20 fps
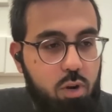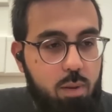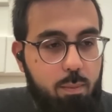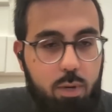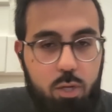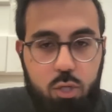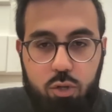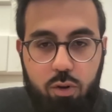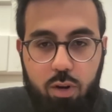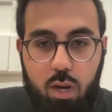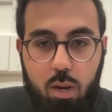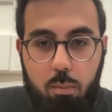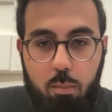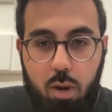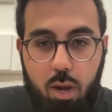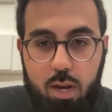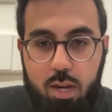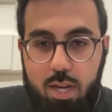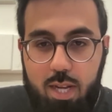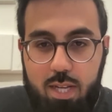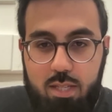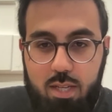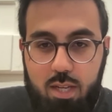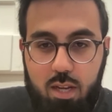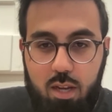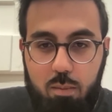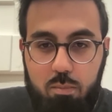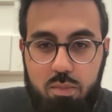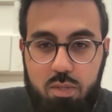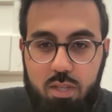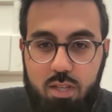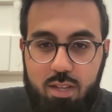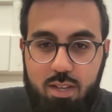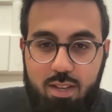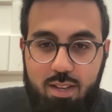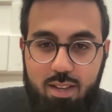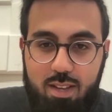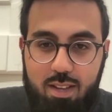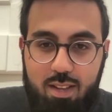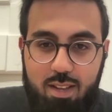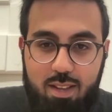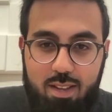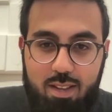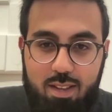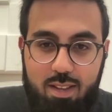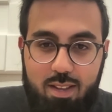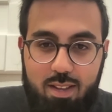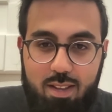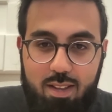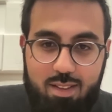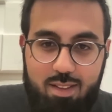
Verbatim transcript: pretty much Sharia compliant as it comes. All right,